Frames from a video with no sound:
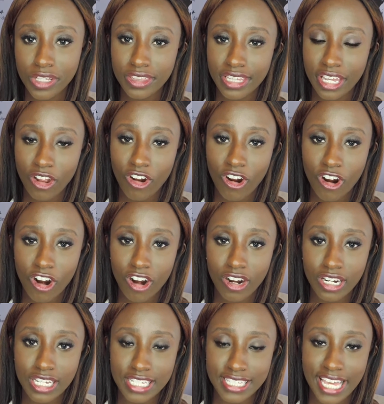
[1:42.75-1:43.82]
What they
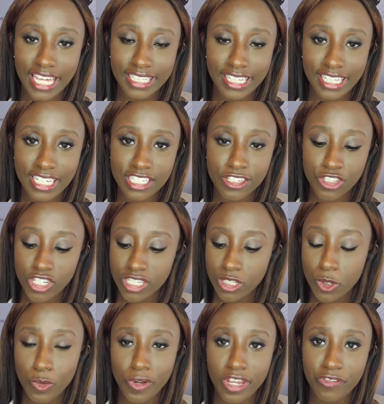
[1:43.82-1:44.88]
are exactly is
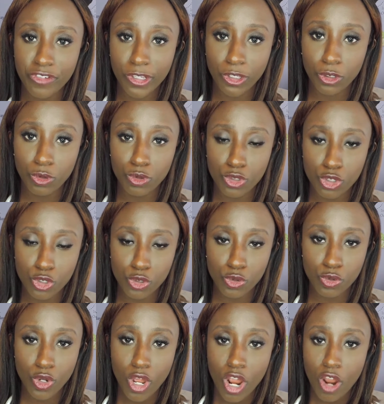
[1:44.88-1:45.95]
just a way for you
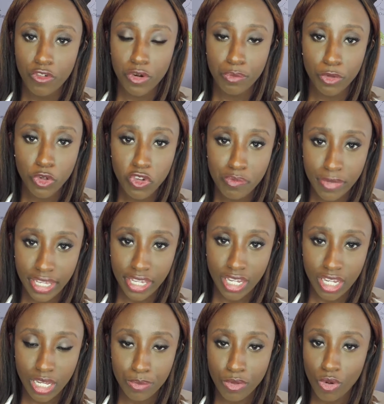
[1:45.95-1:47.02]
to remove
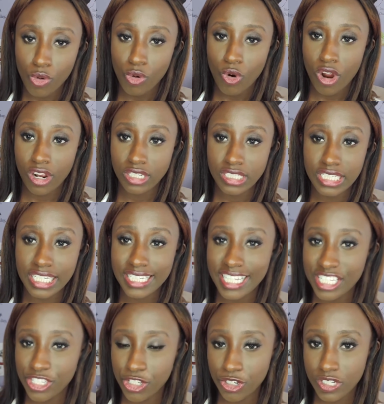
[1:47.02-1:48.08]
makeup or to
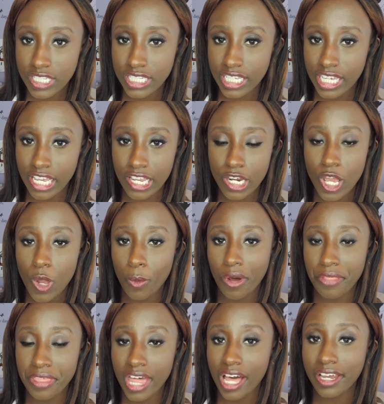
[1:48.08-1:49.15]
cleanse your skin
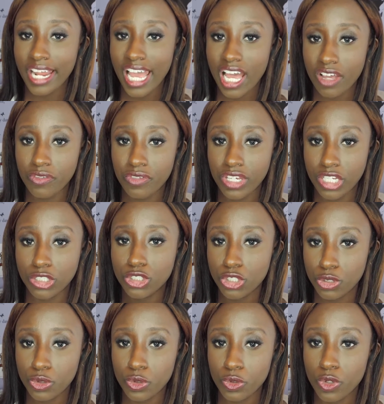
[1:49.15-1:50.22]
without having
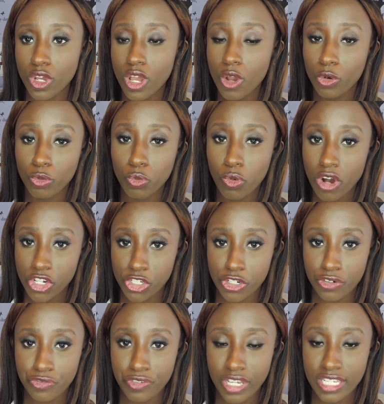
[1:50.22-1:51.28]
to
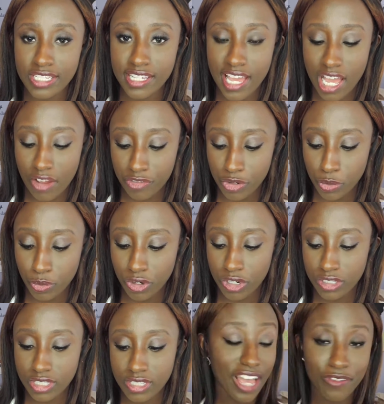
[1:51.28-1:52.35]
wash your face
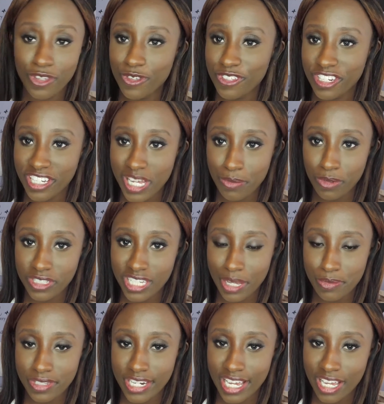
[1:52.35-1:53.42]
afterwards. I've used it a couple
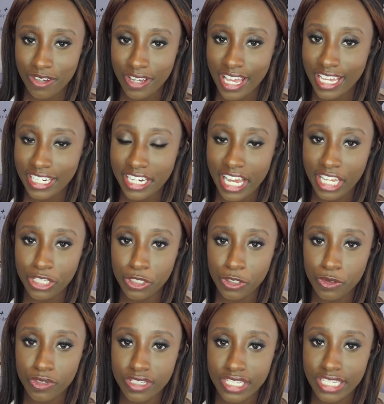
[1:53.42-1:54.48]
times now, and I
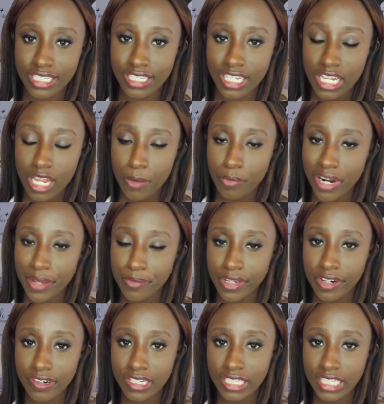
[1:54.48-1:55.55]
use it
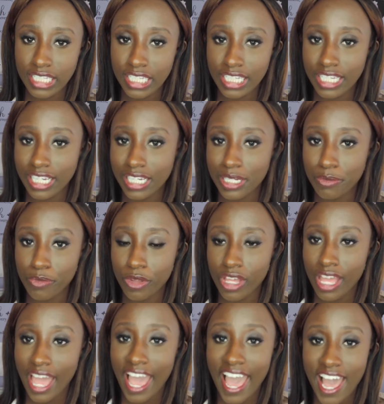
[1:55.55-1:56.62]
primarily
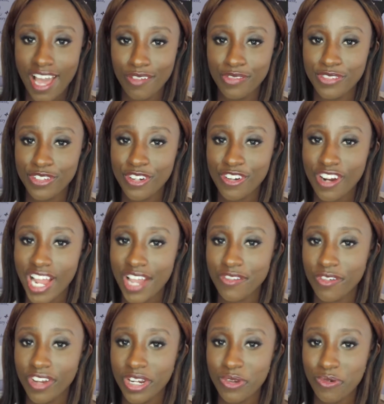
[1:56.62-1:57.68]
after
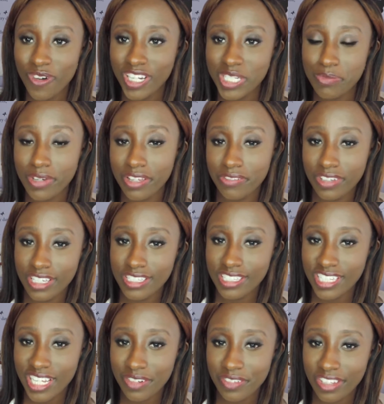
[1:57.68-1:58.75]
I've already washed my face
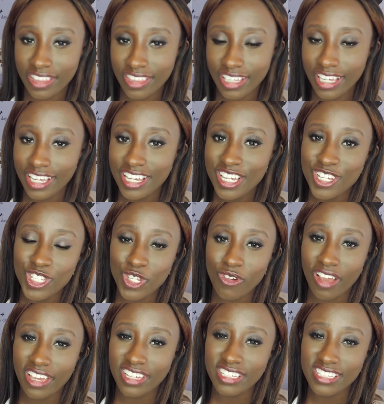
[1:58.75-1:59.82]
and everything,
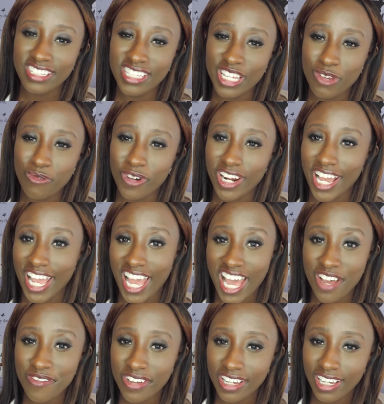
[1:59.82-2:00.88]
so I can see what I
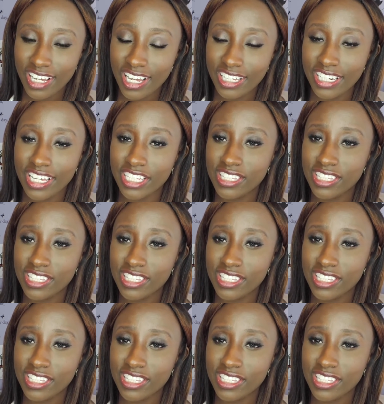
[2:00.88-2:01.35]
haven't got.